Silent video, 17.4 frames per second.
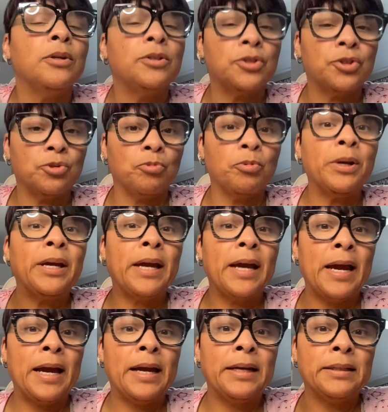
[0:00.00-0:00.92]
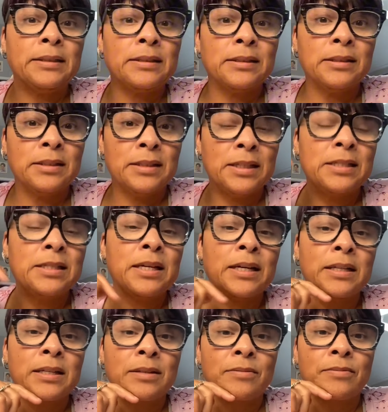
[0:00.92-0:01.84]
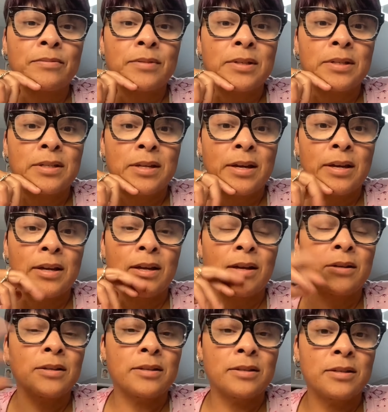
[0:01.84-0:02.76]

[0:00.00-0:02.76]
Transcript: Tariq asked Detective Tate, uh,